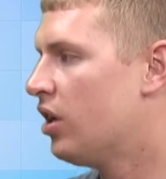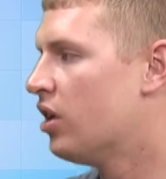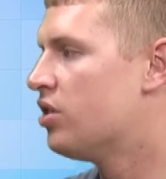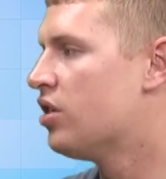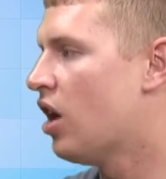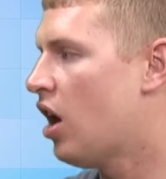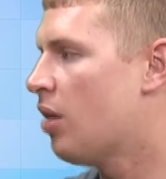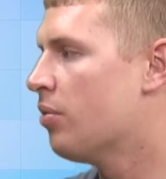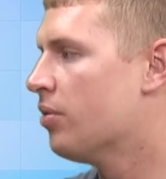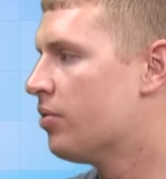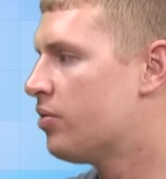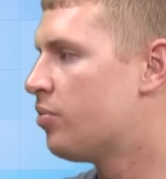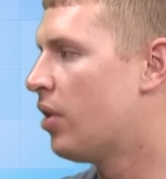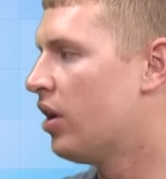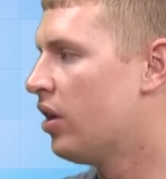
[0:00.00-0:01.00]
we did a good
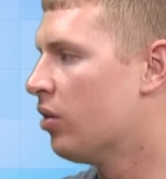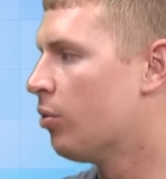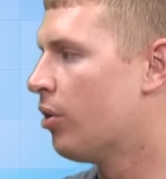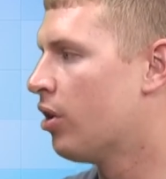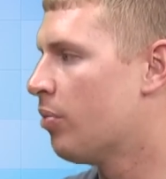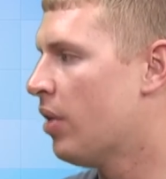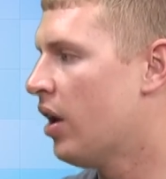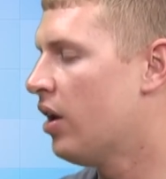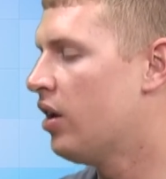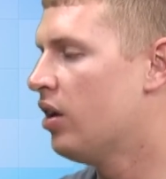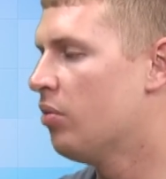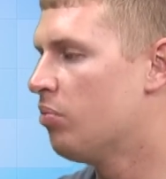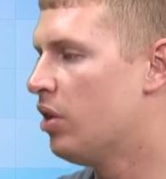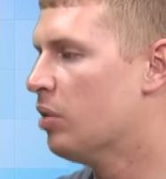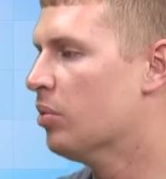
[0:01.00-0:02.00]
job of spreading the word
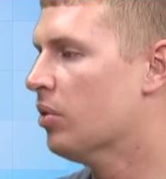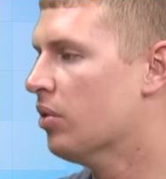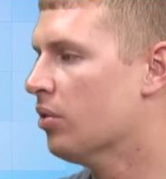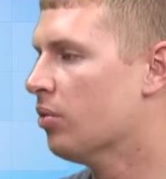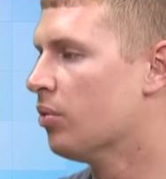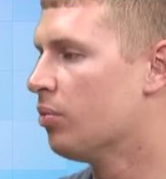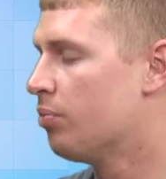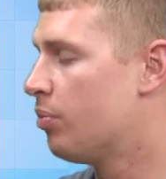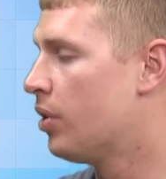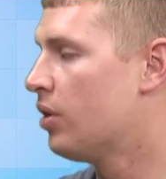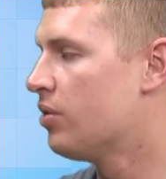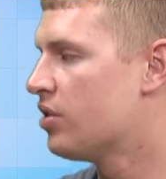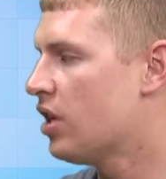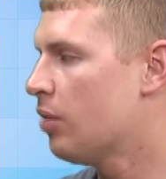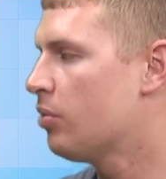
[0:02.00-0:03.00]
about it, and people were
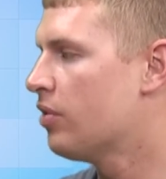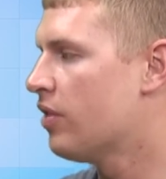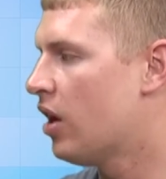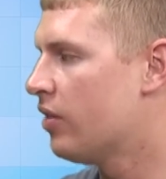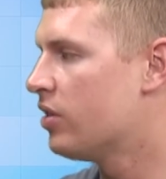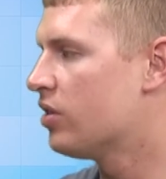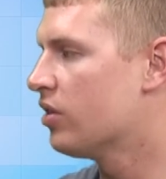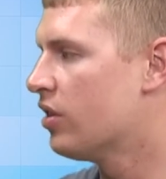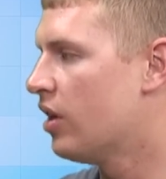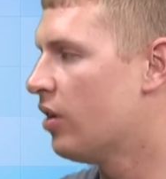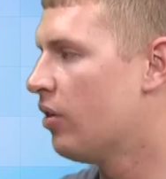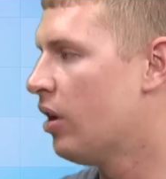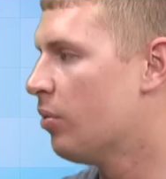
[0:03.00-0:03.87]
pretty receptive, obviously.